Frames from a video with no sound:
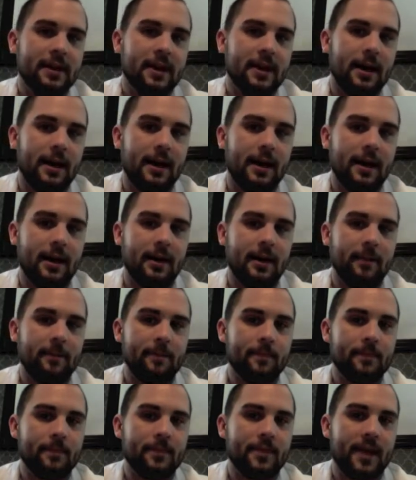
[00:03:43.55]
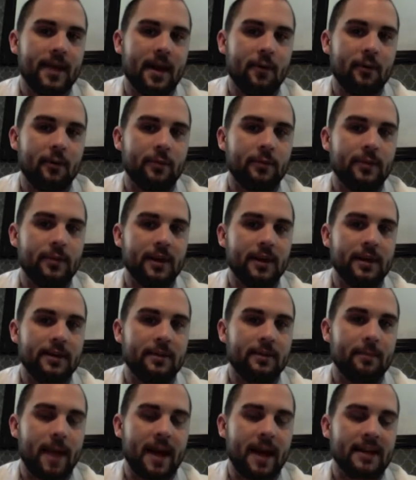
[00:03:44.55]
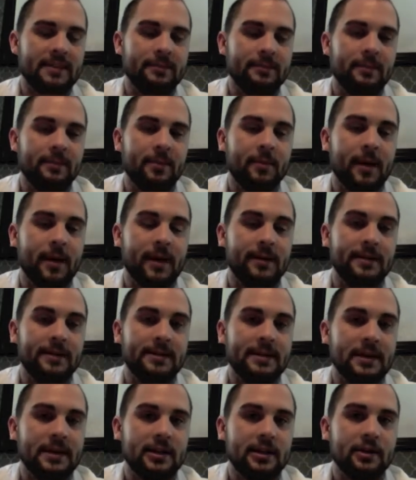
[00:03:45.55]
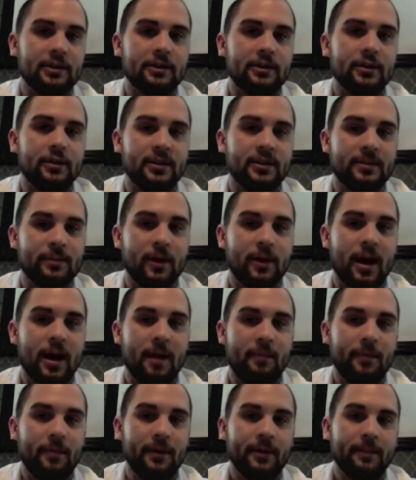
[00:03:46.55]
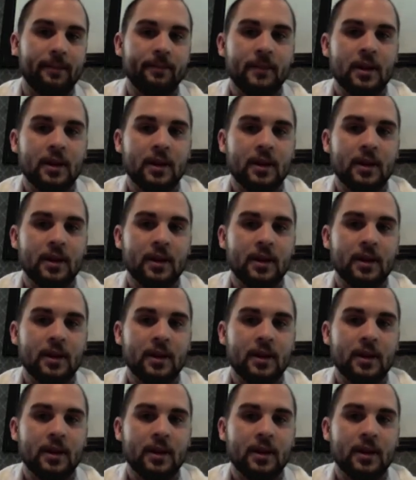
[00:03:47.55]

that would get the maximum amount of deer to his property.